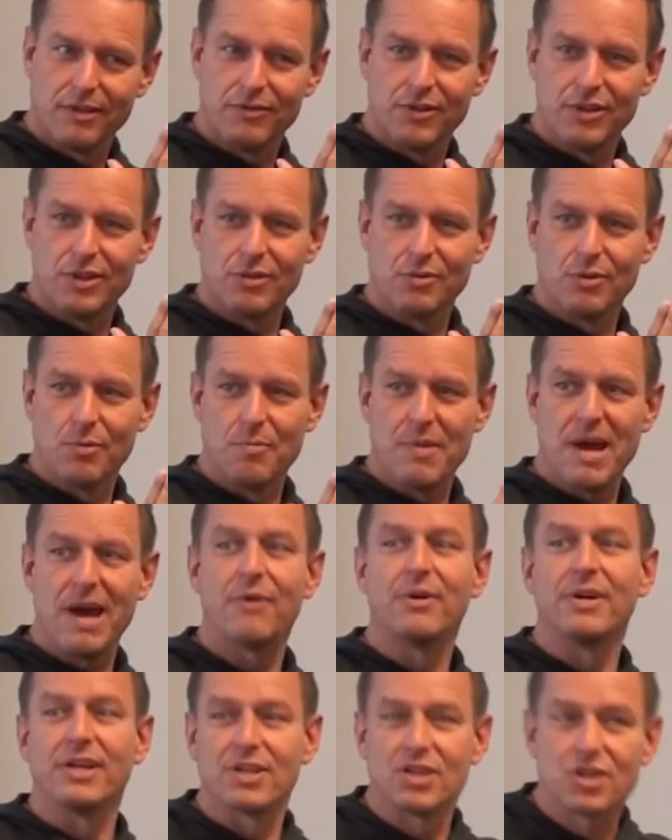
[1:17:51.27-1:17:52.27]
If you do a
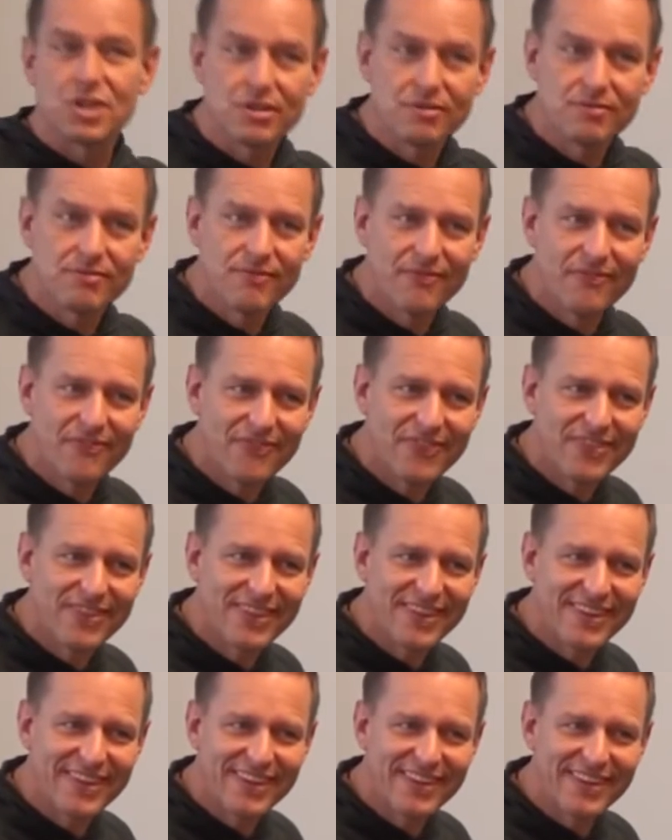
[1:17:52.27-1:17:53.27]
marriage,
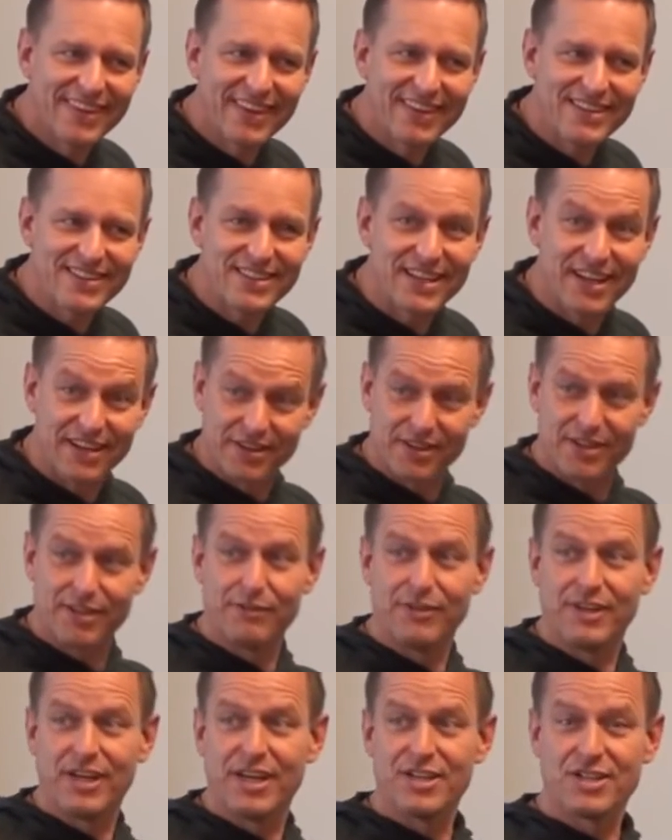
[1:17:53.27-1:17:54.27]
the standard
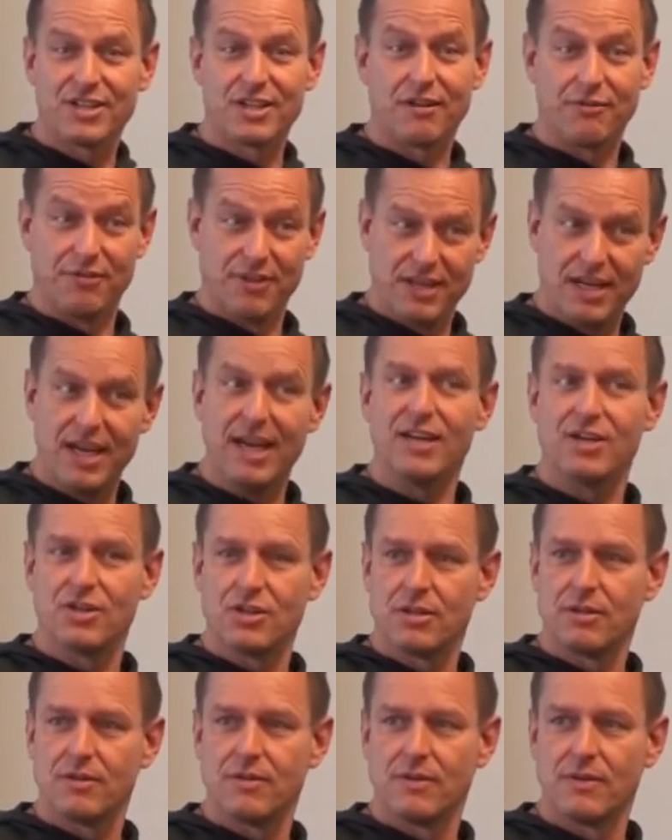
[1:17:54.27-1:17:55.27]
deviation of the
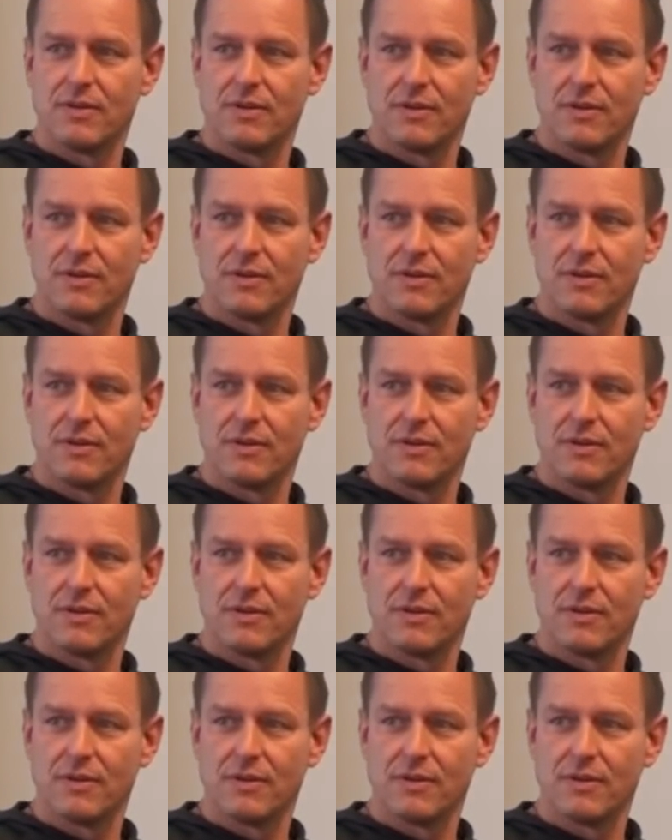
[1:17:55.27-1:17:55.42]
age